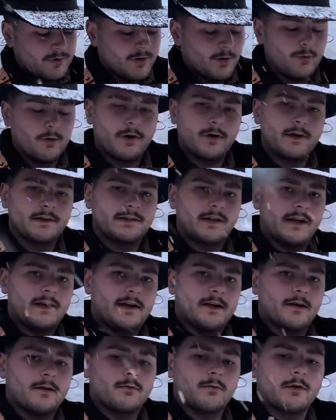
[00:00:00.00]
we're going to take
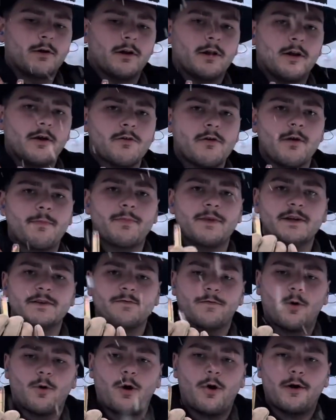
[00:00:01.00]
here and we're going to load up these
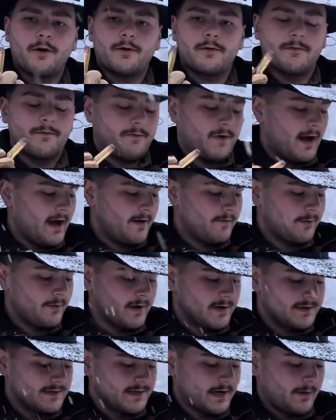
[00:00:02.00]
405
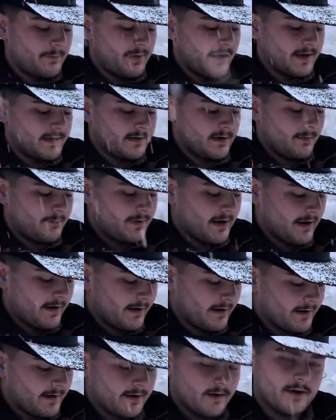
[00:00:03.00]
grains that I picked up down at
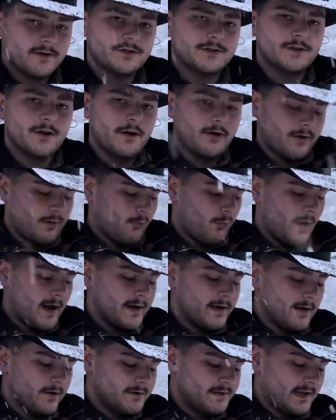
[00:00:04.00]
a gun show in
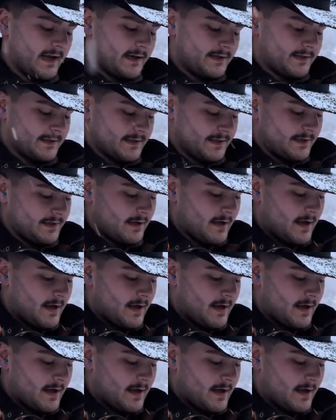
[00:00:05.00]
Waco, Texas.